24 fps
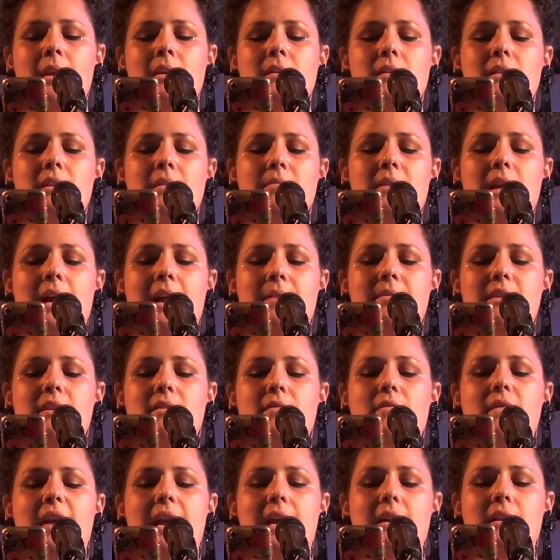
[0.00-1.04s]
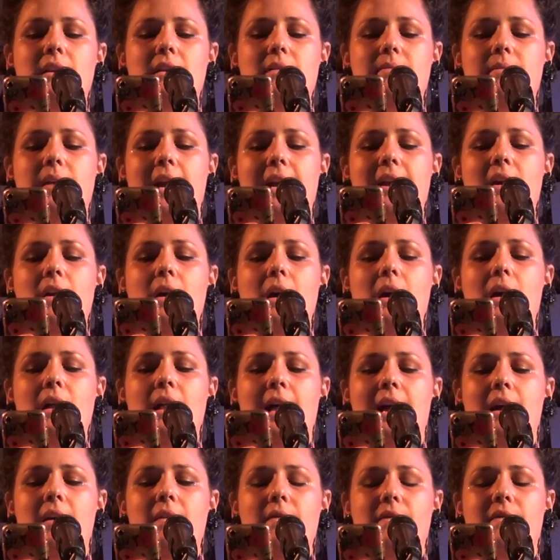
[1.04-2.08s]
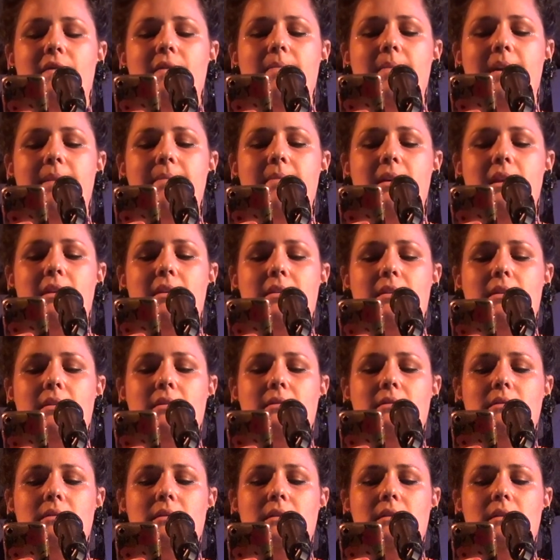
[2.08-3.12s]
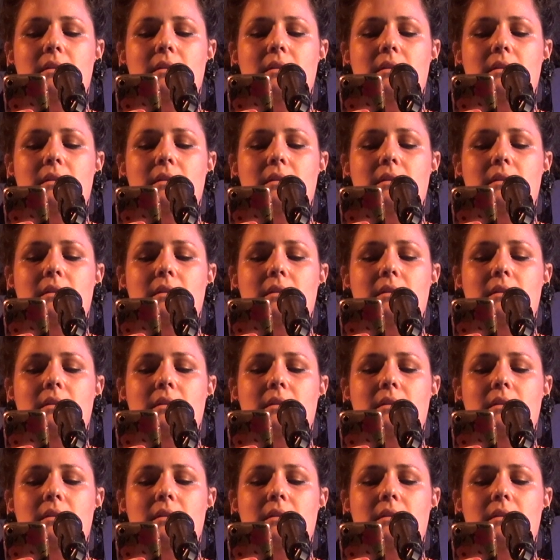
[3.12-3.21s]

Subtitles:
Sometimes at random, I call out for my mother.